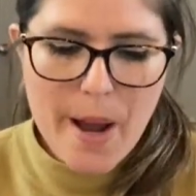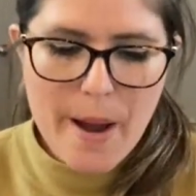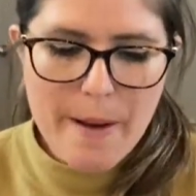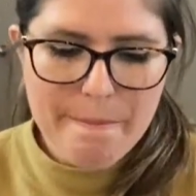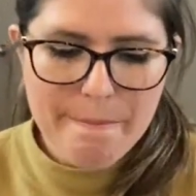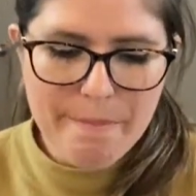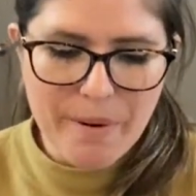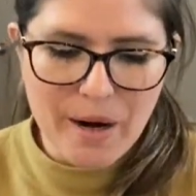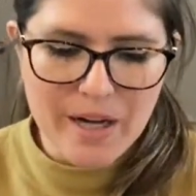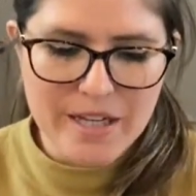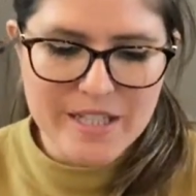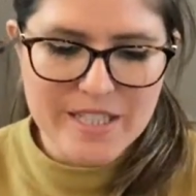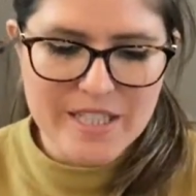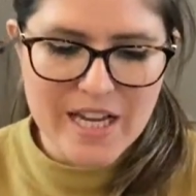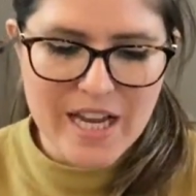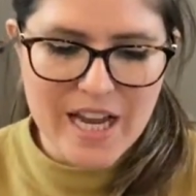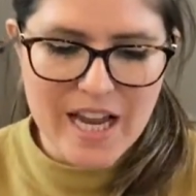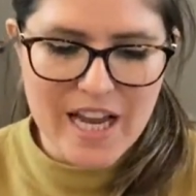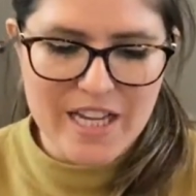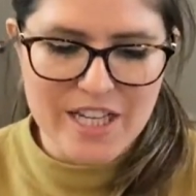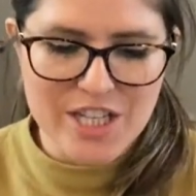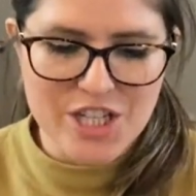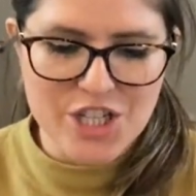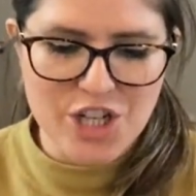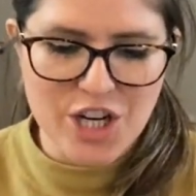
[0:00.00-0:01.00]
but
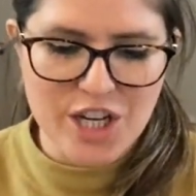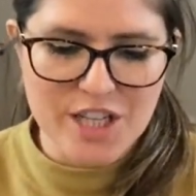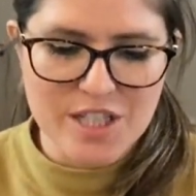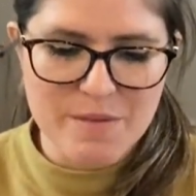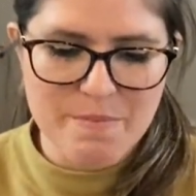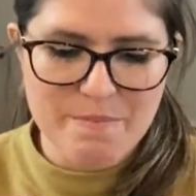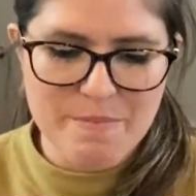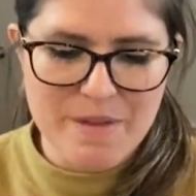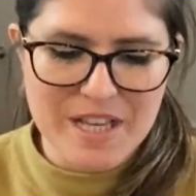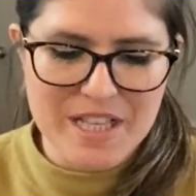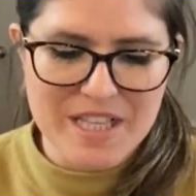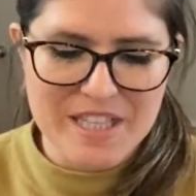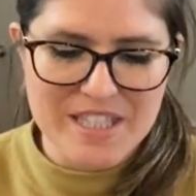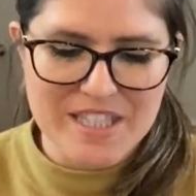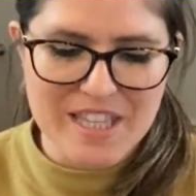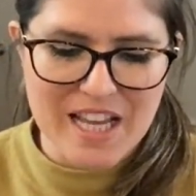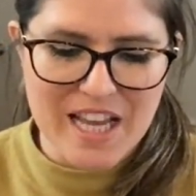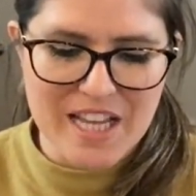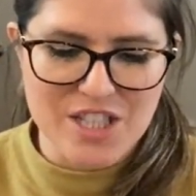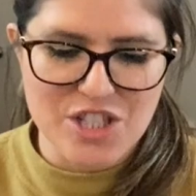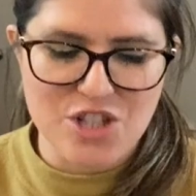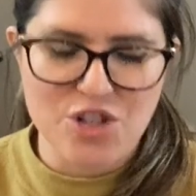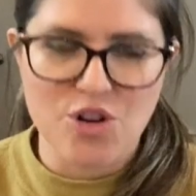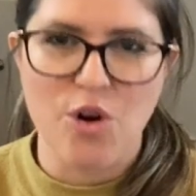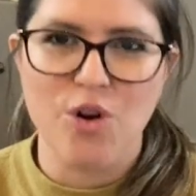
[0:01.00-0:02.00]
it just means that
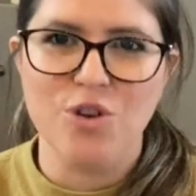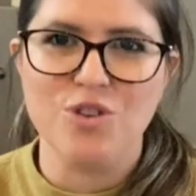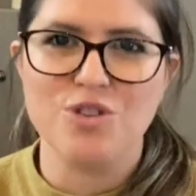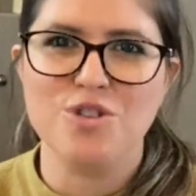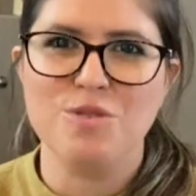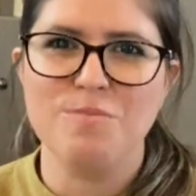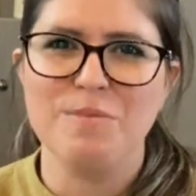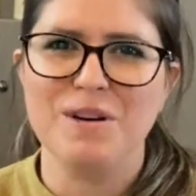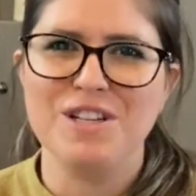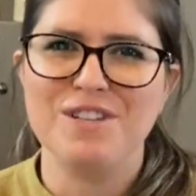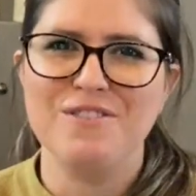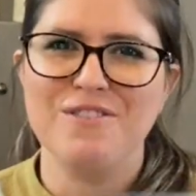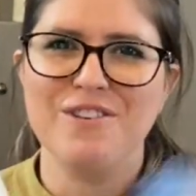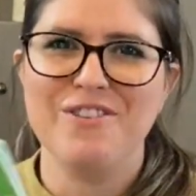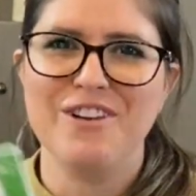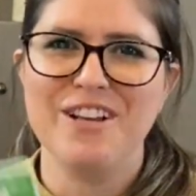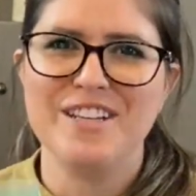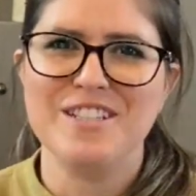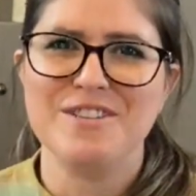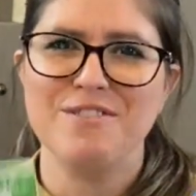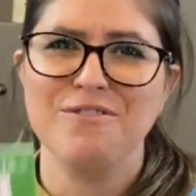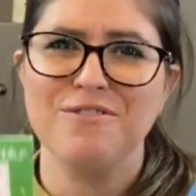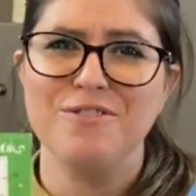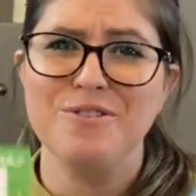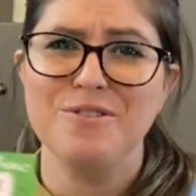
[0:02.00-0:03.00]
it's not so much of a
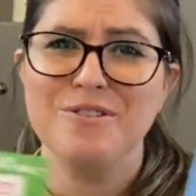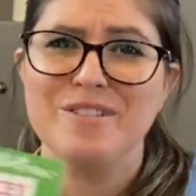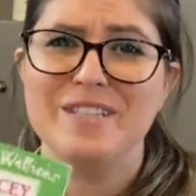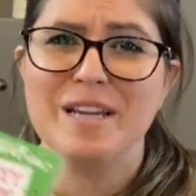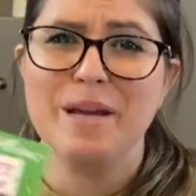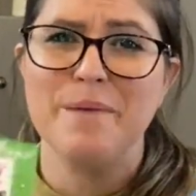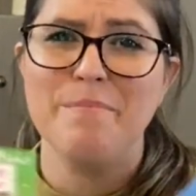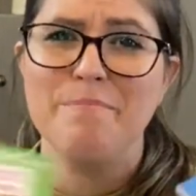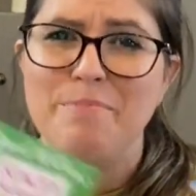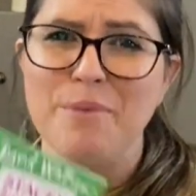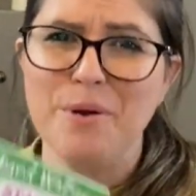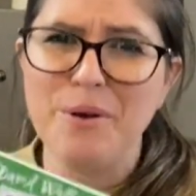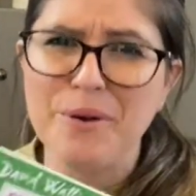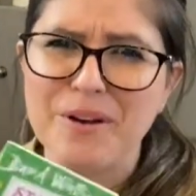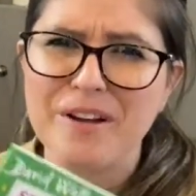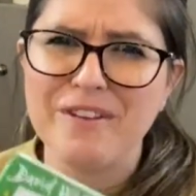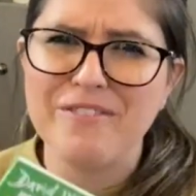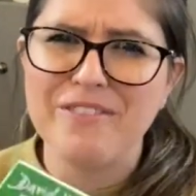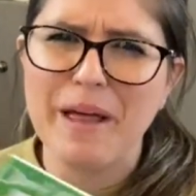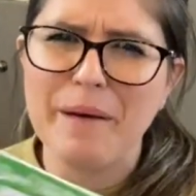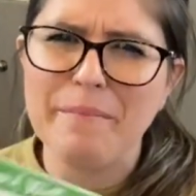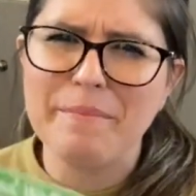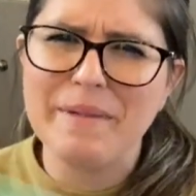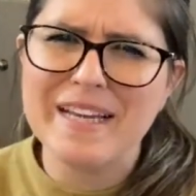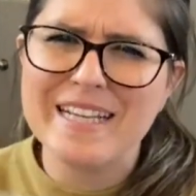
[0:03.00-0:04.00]
risk of losing a book, if
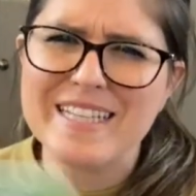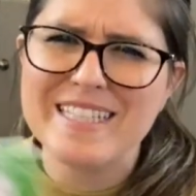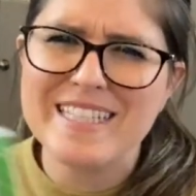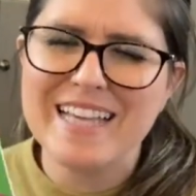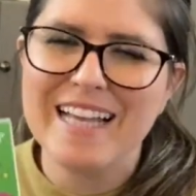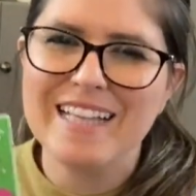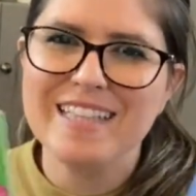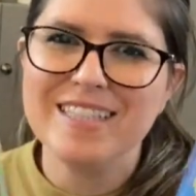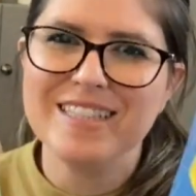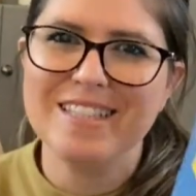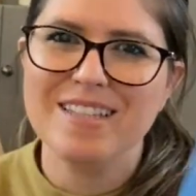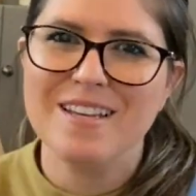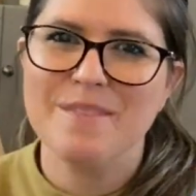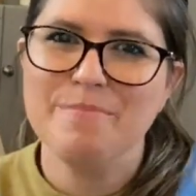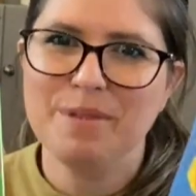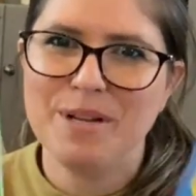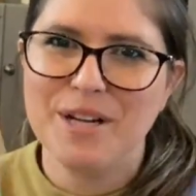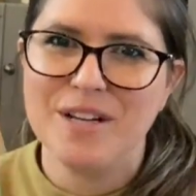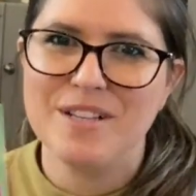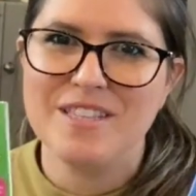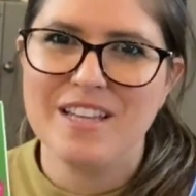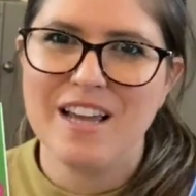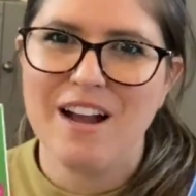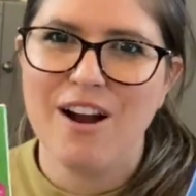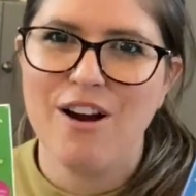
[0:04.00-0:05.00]
that makes sense,
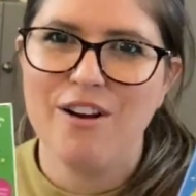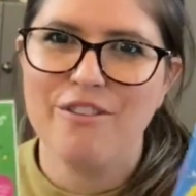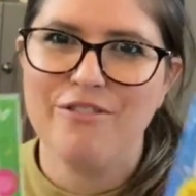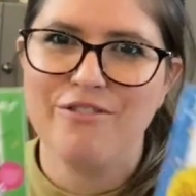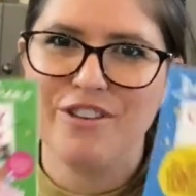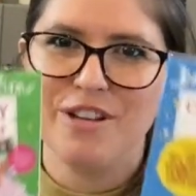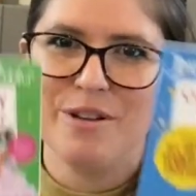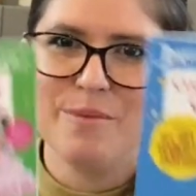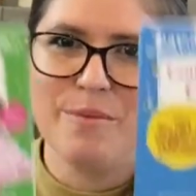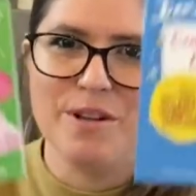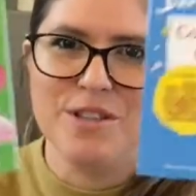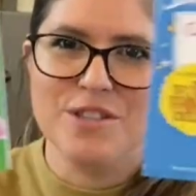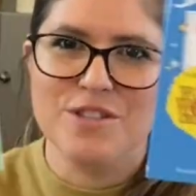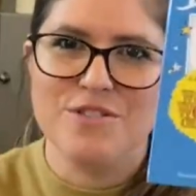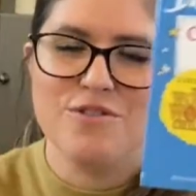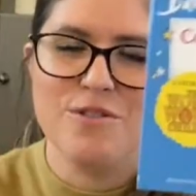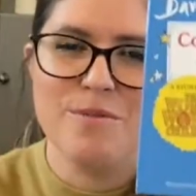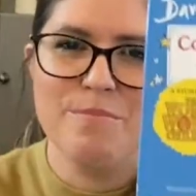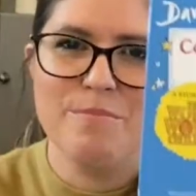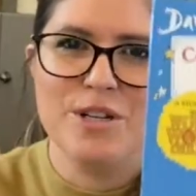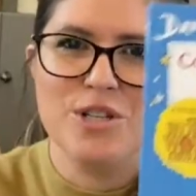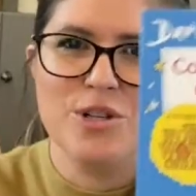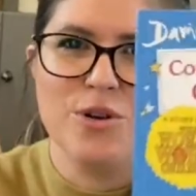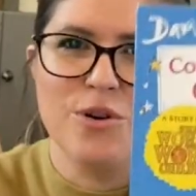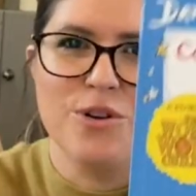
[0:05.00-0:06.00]
because they are free ones
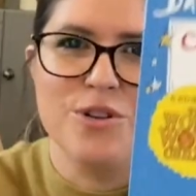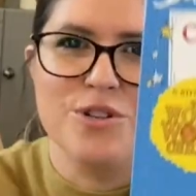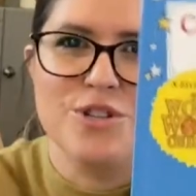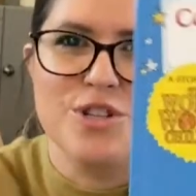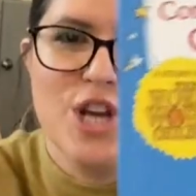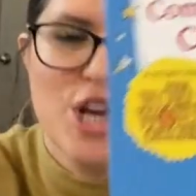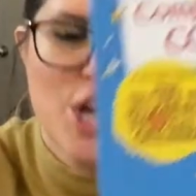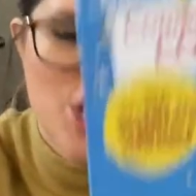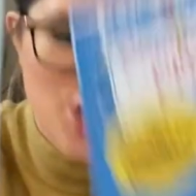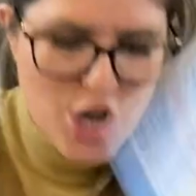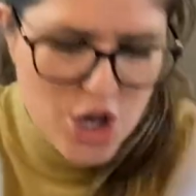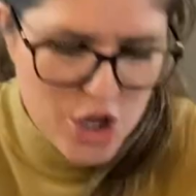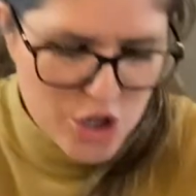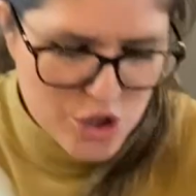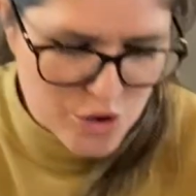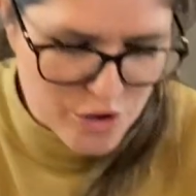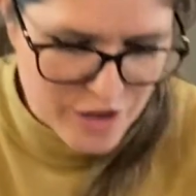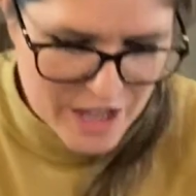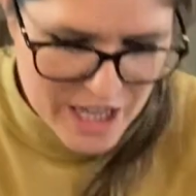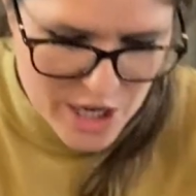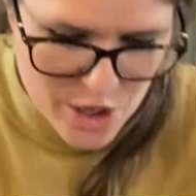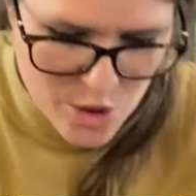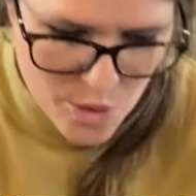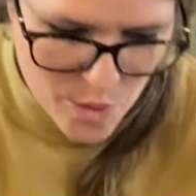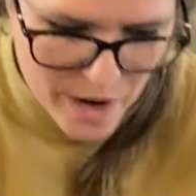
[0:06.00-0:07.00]
from McDonald's. So
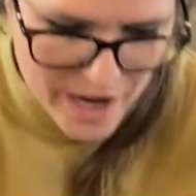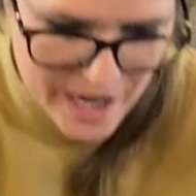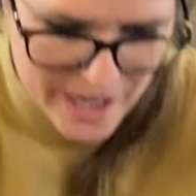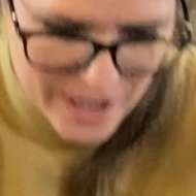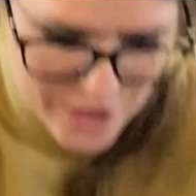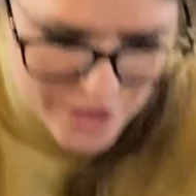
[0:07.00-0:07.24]
they go in